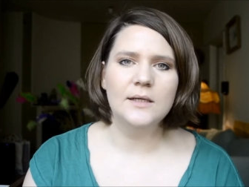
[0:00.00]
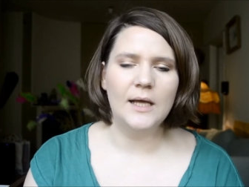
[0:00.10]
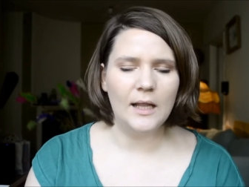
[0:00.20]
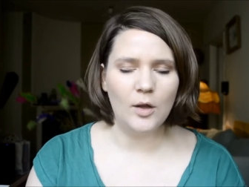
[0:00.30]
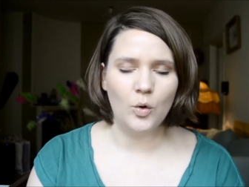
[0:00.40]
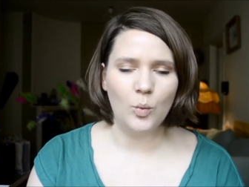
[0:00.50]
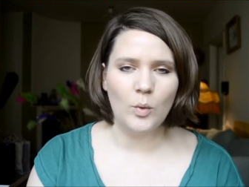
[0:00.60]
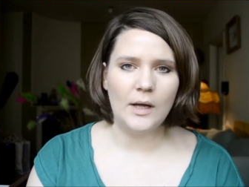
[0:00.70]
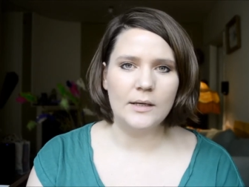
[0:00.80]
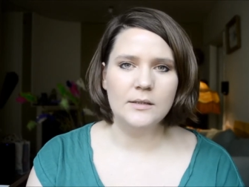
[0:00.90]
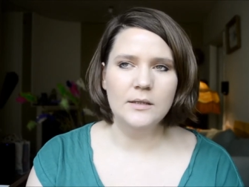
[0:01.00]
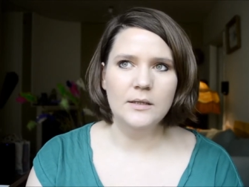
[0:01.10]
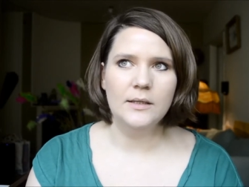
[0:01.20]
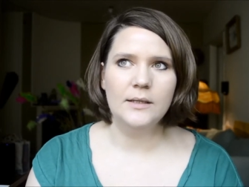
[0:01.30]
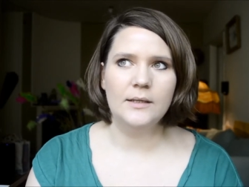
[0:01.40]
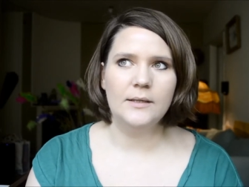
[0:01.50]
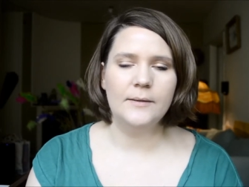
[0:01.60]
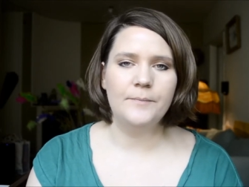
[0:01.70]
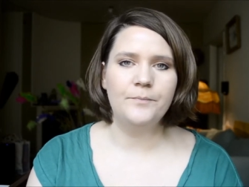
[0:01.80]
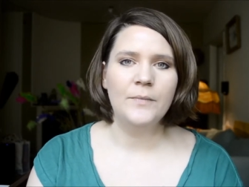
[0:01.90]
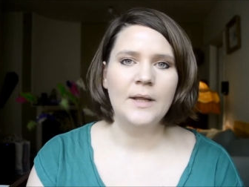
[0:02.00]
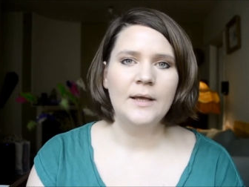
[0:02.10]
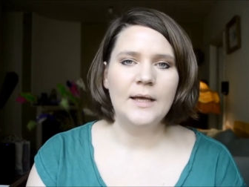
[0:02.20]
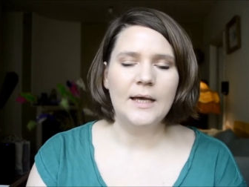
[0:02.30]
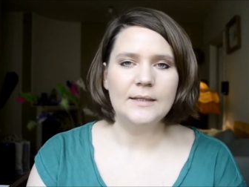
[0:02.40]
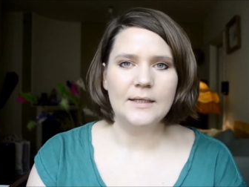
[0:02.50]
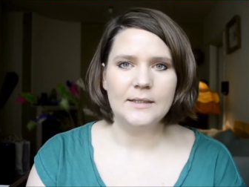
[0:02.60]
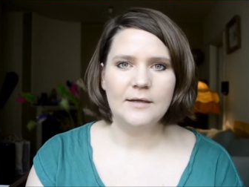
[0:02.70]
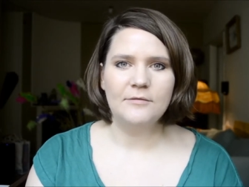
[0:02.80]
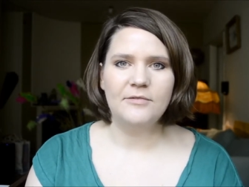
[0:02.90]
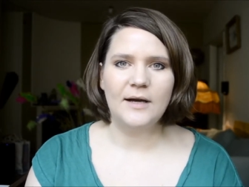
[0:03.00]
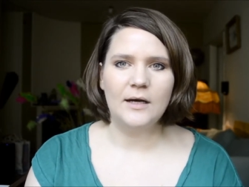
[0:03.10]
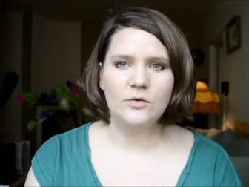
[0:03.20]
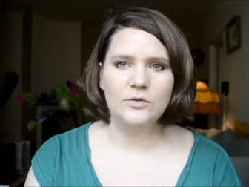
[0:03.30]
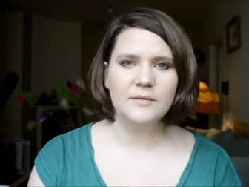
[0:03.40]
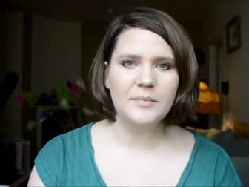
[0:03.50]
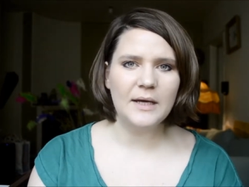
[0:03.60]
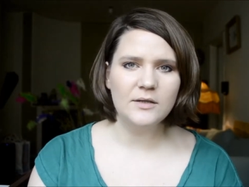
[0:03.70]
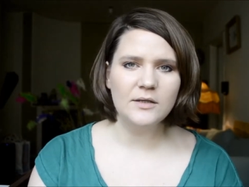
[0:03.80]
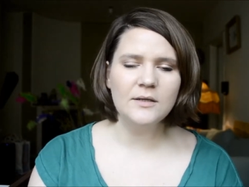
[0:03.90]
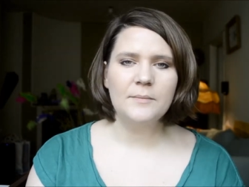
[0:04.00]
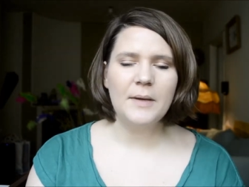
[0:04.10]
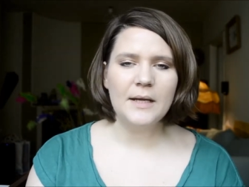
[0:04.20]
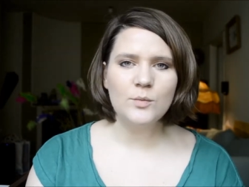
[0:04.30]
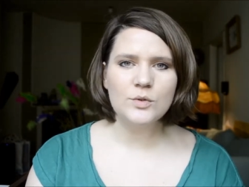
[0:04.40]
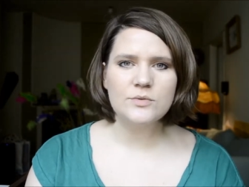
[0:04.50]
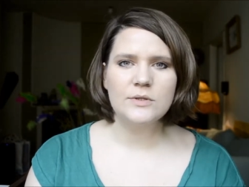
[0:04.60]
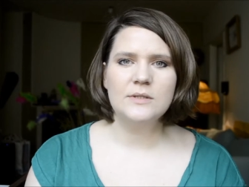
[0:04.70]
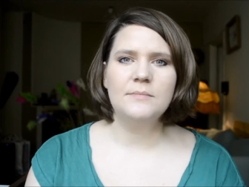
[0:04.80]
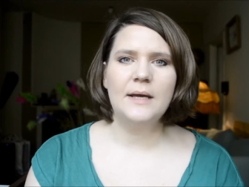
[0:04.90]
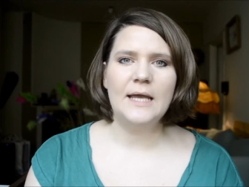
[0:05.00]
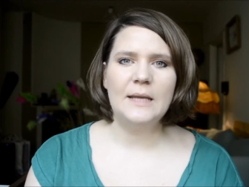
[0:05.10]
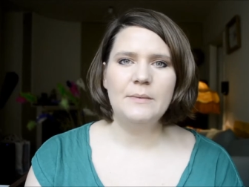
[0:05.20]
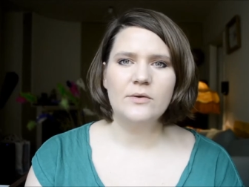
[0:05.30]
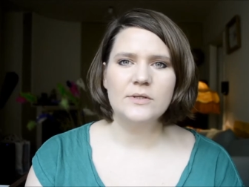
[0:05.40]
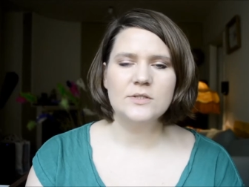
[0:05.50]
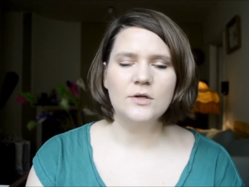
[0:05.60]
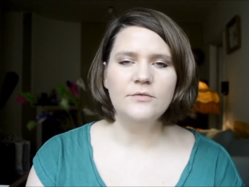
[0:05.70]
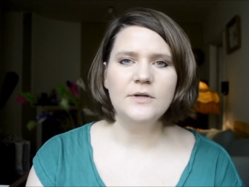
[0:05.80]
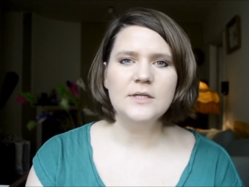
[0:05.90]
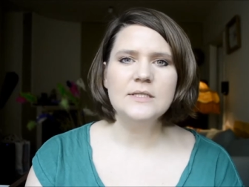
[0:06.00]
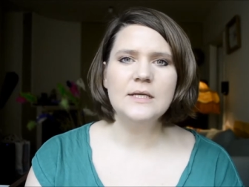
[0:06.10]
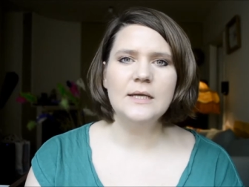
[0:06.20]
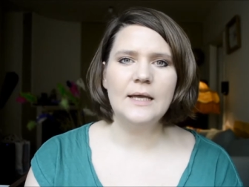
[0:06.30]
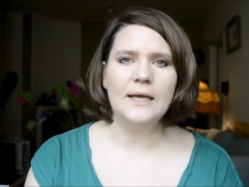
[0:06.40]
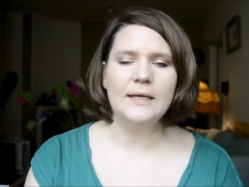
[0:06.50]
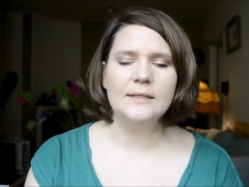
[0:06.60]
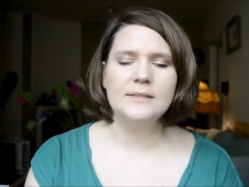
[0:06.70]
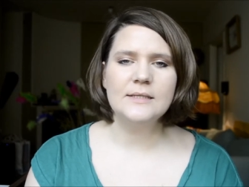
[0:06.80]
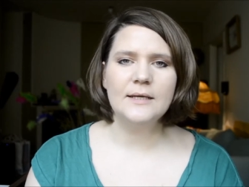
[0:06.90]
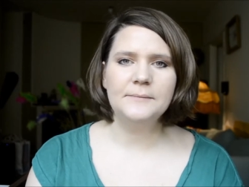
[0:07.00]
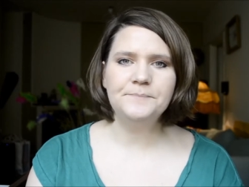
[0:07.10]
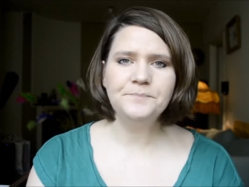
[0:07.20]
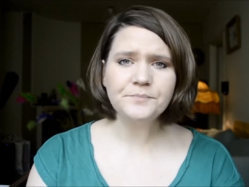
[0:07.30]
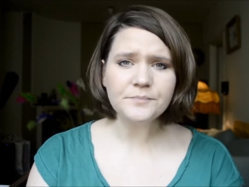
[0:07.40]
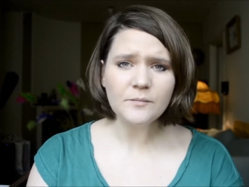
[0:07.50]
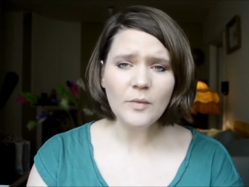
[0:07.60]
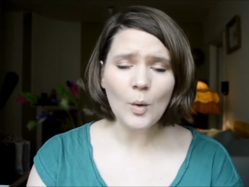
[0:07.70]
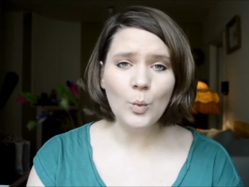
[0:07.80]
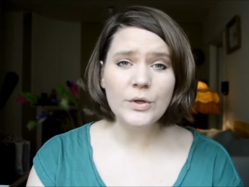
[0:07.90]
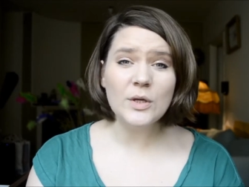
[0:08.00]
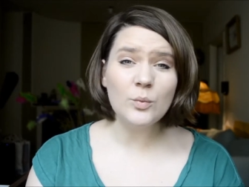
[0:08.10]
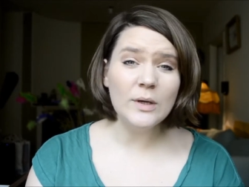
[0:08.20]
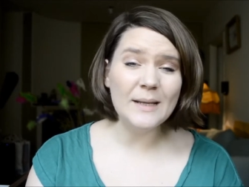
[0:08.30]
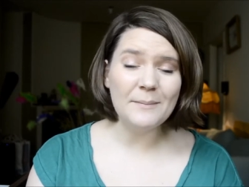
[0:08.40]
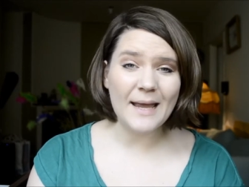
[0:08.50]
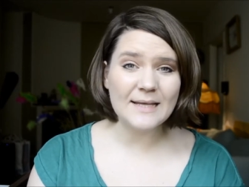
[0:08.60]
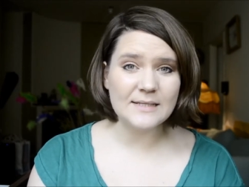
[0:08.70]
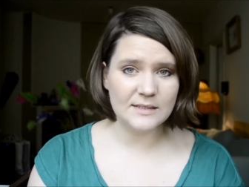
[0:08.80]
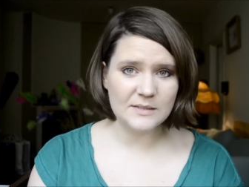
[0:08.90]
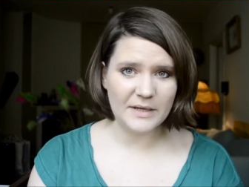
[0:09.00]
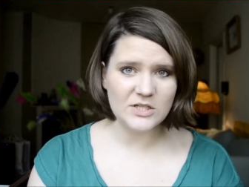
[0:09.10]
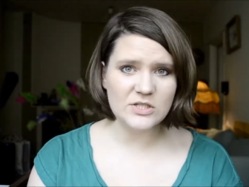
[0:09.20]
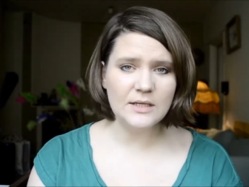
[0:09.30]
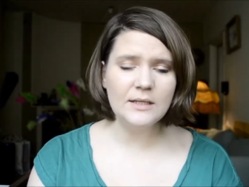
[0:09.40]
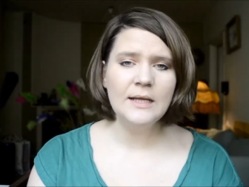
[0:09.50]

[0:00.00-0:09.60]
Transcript: a long one, um, and then I found the pattern. The pattern was written by Amy Christoffers, and um, what really makes it special